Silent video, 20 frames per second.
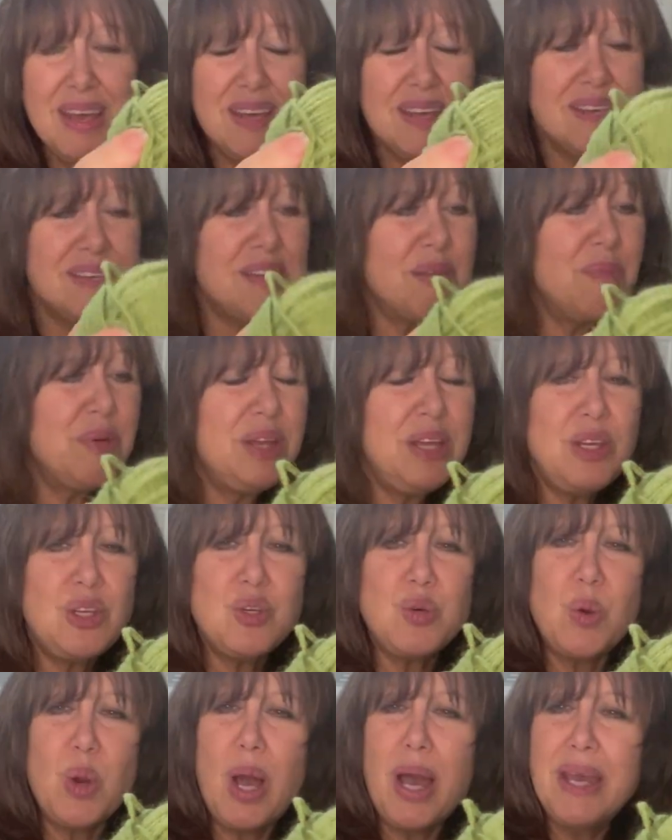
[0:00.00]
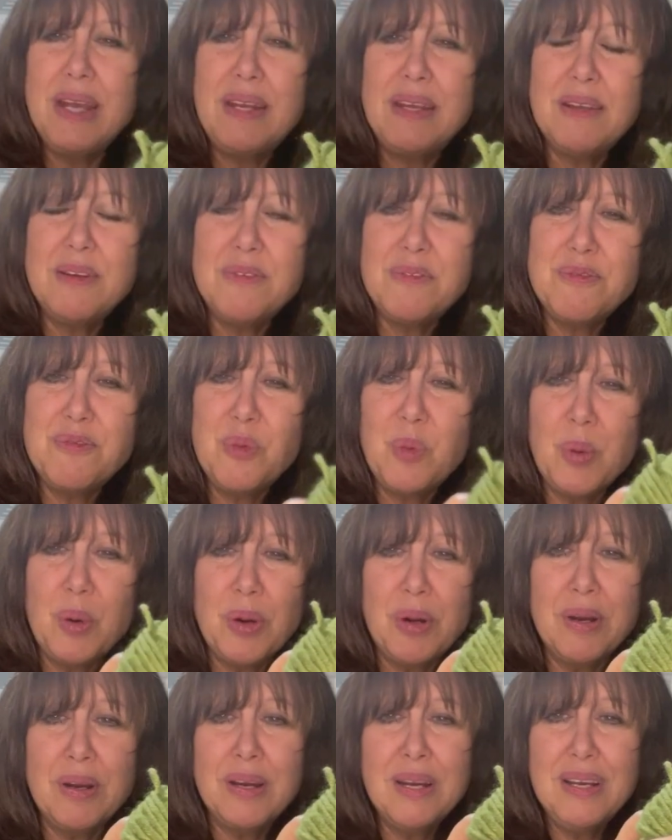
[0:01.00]
Somebody tried it
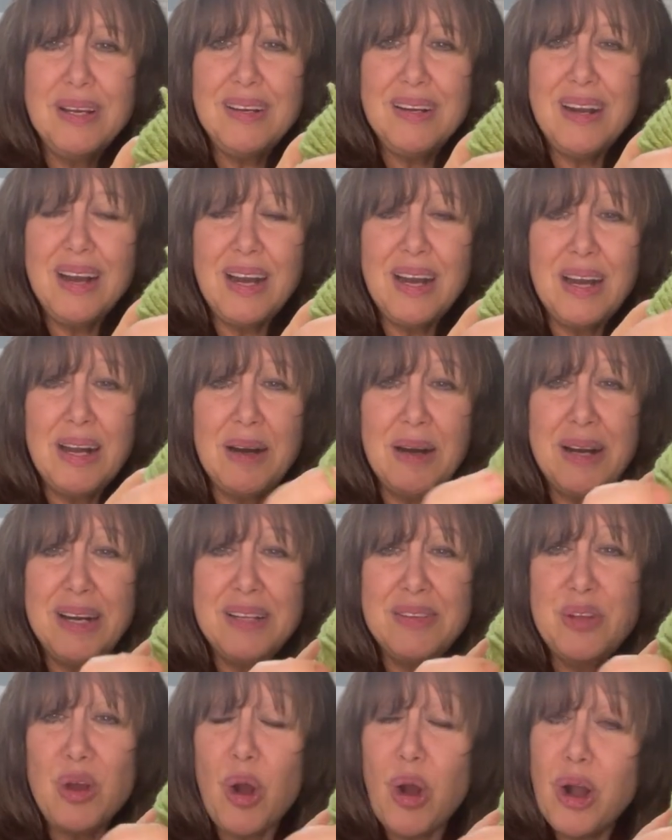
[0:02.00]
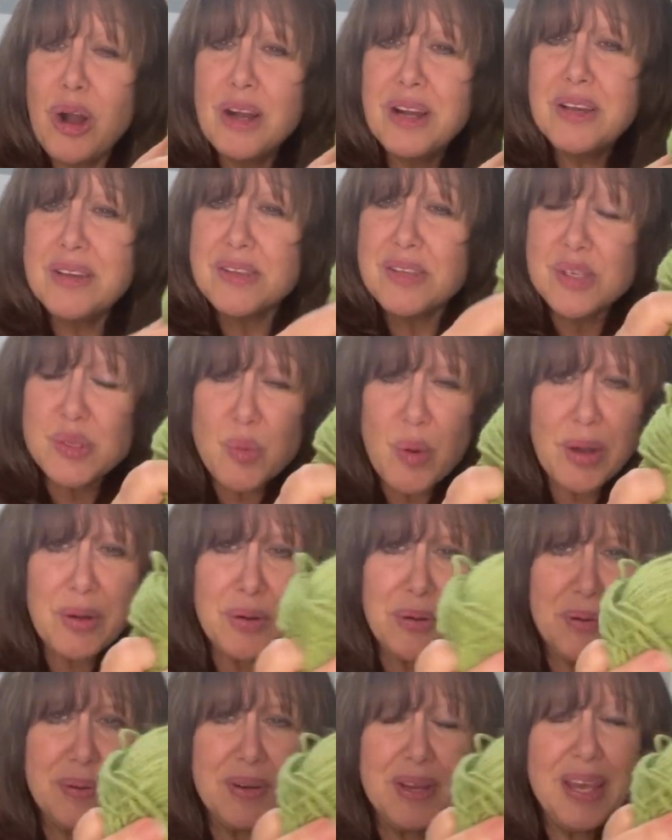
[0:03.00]
for uh, a dog
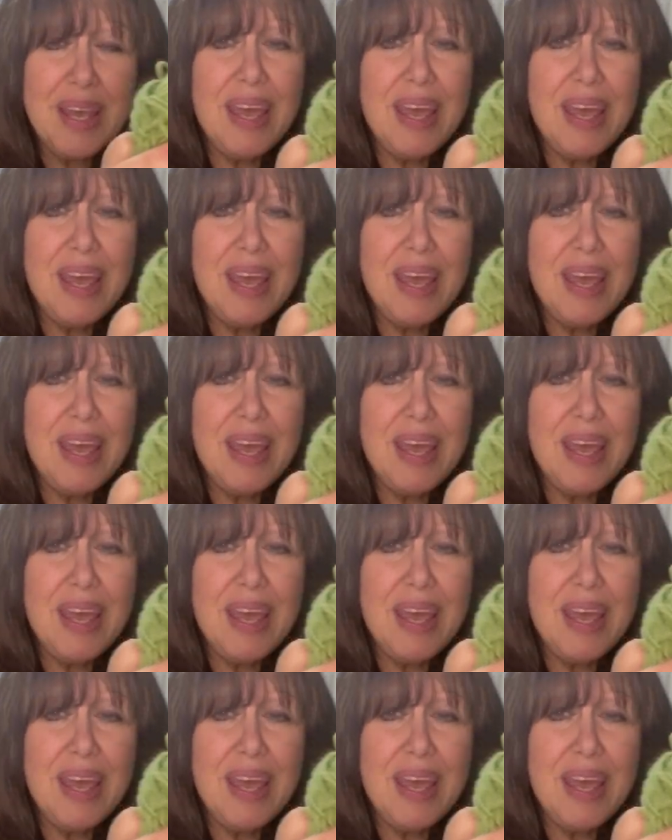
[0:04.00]
sweater,